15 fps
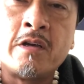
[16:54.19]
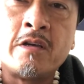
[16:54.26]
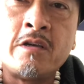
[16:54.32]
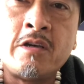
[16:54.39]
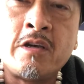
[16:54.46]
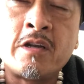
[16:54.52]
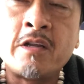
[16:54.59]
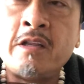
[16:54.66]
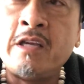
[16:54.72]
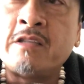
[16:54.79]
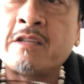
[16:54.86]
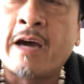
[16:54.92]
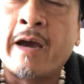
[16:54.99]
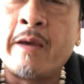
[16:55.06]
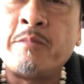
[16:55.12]
you're gonna need
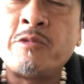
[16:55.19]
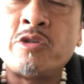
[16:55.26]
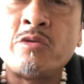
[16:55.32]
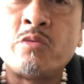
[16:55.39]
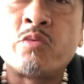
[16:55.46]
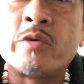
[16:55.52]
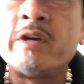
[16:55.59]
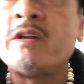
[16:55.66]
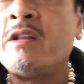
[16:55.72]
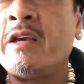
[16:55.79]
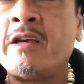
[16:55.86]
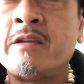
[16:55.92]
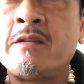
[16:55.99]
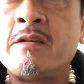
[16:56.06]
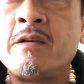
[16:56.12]
time to reel
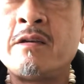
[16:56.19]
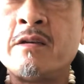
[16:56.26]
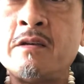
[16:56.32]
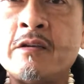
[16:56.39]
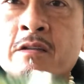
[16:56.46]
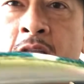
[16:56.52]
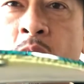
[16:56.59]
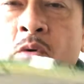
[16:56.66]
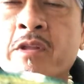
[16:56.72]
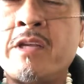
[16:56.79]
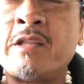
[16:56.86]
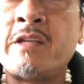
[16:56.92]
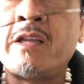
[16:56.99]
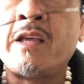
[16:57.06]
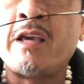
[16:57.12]
in the one that
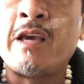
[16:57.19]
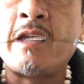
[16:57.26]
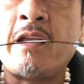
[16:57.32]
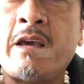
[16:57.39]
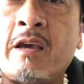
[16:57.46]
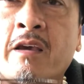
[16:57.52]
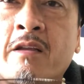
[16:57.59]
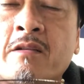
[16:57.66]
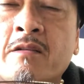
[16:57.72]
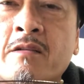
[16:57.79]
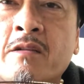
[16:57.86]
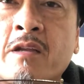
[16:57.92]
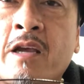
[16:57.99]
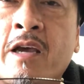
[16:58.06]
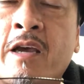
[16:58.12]
didn't get hit,
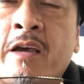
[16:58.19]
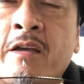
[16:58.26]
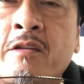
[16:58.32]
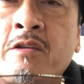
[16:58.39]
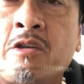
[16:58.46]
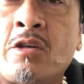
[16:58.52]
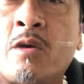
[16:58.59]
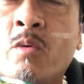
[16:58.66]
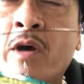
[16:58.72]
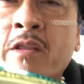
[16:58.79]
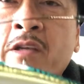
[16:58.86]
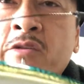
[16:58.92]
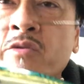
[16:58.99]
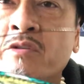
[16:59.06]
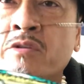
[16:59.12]
and you don't want
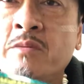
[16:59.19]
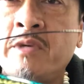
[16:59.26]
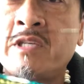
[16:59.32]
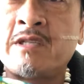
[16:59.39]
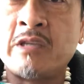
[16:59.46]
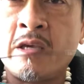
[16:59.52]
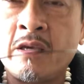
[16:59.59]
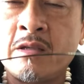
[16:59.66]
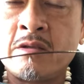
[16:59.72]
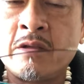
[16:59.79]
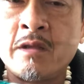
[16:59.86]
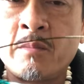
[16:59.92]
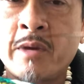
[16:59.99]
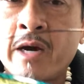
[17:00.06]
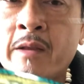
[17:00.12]
this one to be sinking to
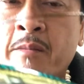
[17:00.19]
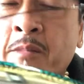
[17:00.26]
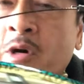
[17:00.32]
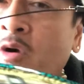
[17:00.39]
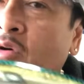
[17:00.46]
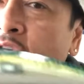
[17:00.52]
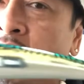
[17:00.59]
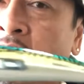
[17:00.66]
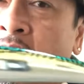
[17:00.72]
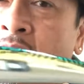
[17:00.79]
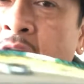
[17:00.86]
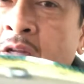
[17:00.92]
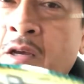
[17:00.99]
the bottom of the ocean